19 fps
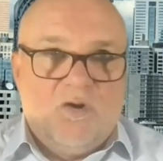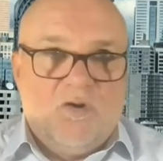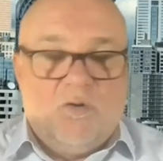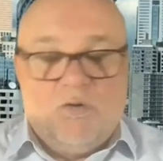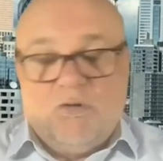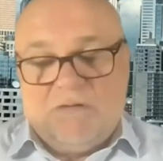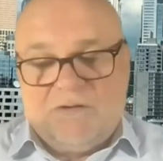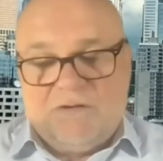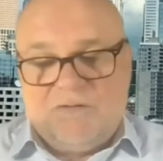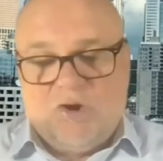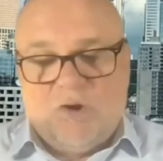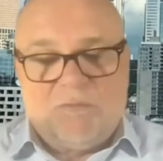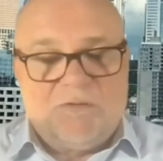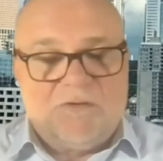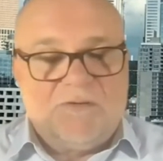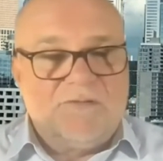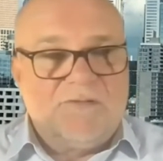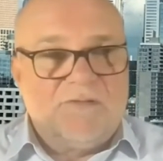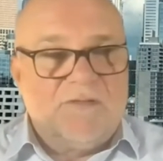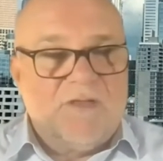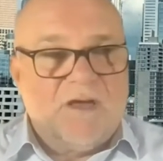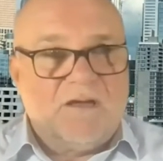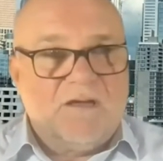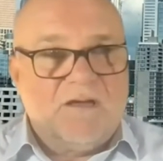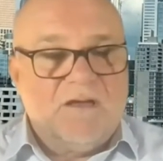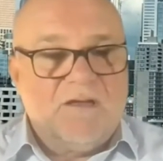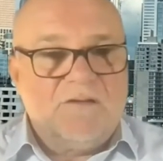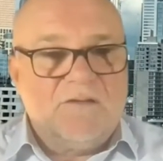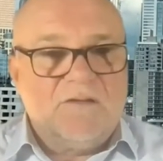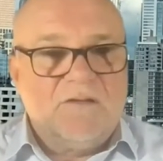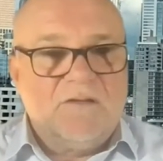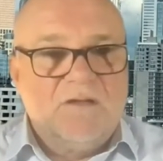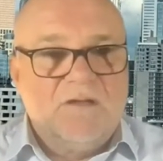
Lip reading: or interpreters in that case.